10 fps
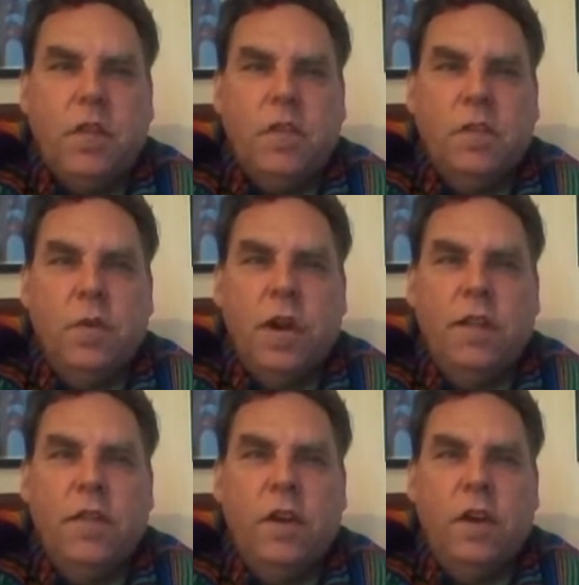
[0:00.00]
The
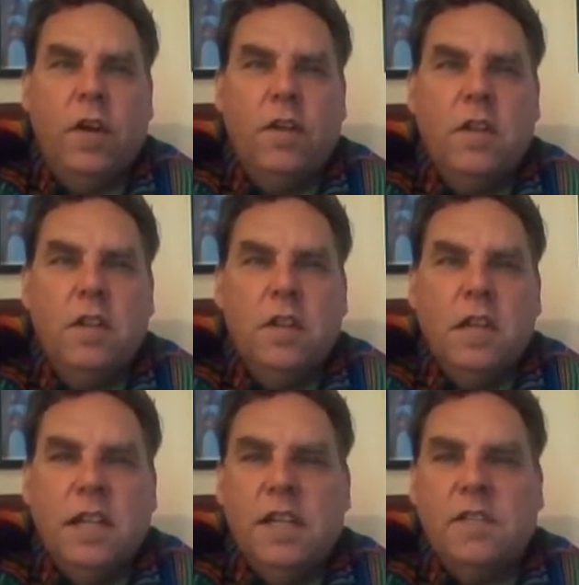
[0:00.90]
23rd
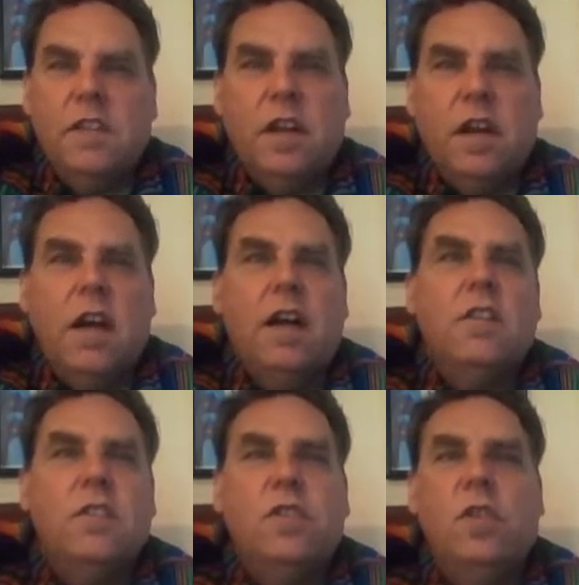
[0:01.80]
is
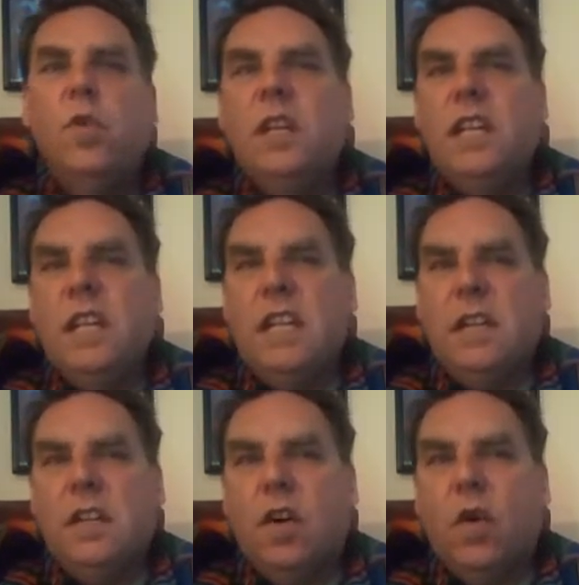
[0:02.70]

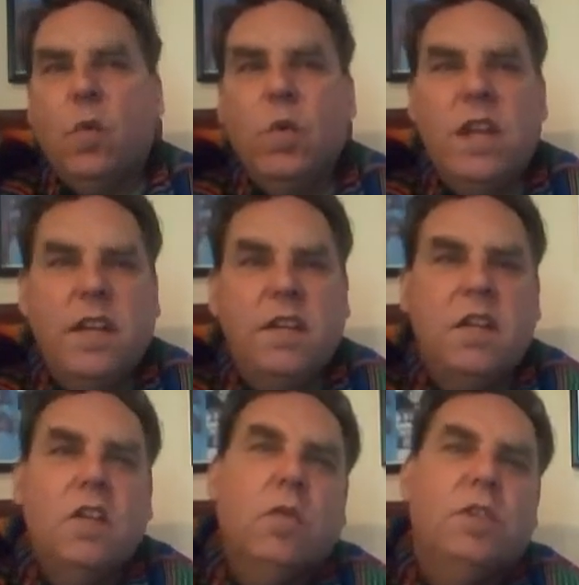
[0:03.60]
2-ek, or
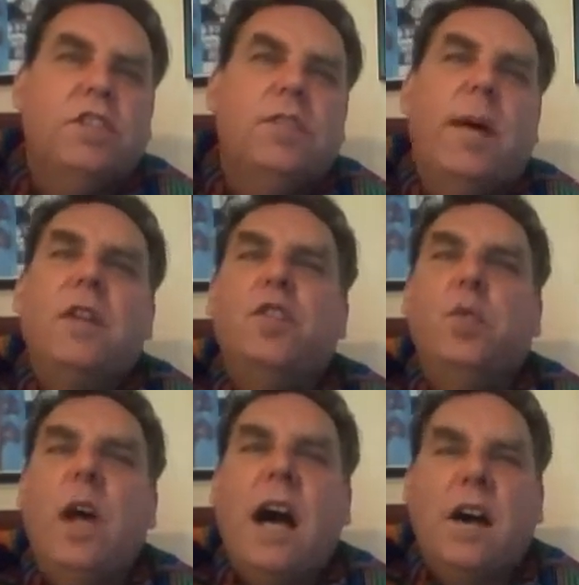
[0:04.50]
wind, which is about
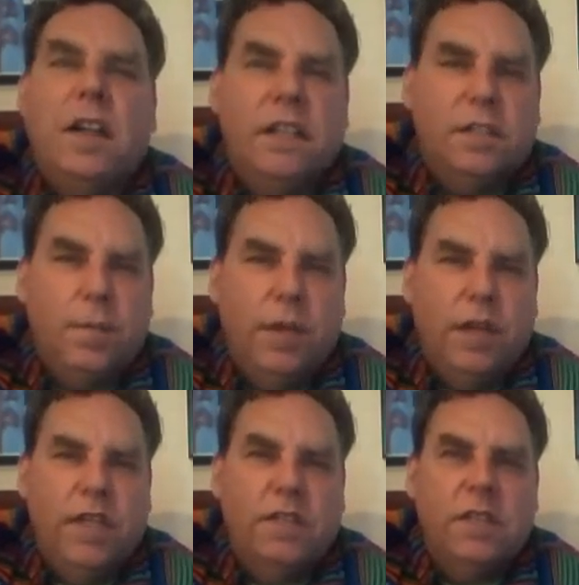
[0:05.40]
duality
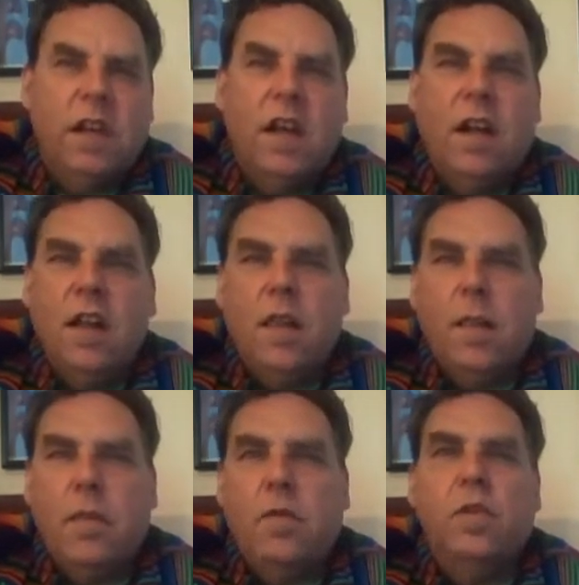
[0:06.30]
experience
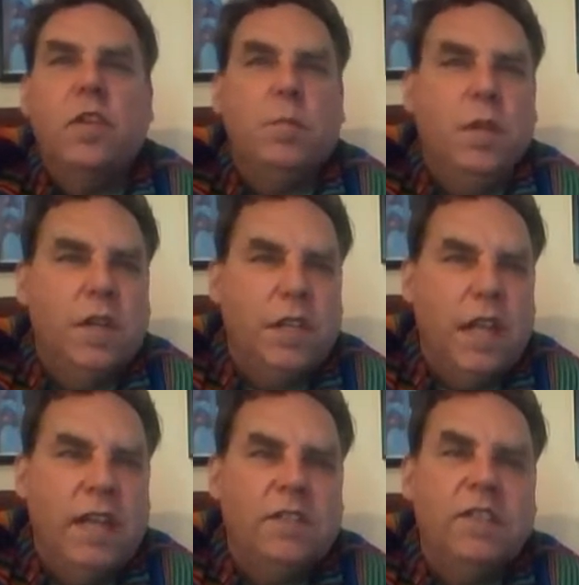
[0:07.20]
through
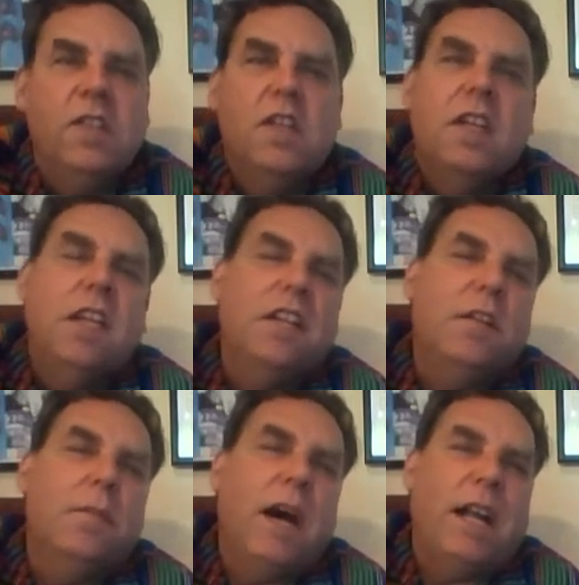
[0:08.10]
communication in
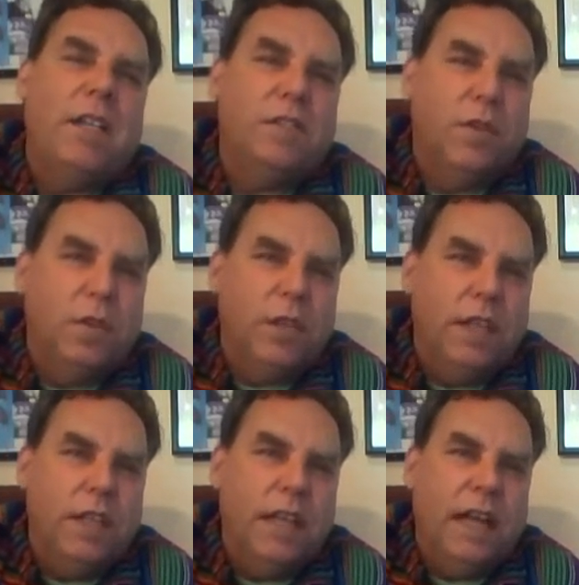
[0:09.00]
the Mayan Soul
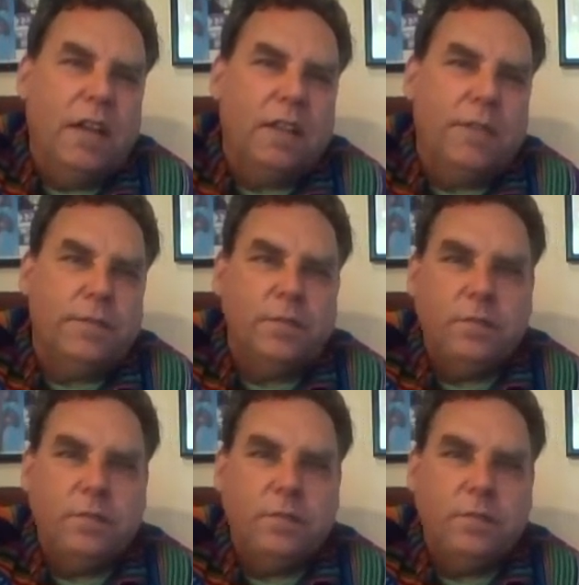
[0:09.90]
King calendar.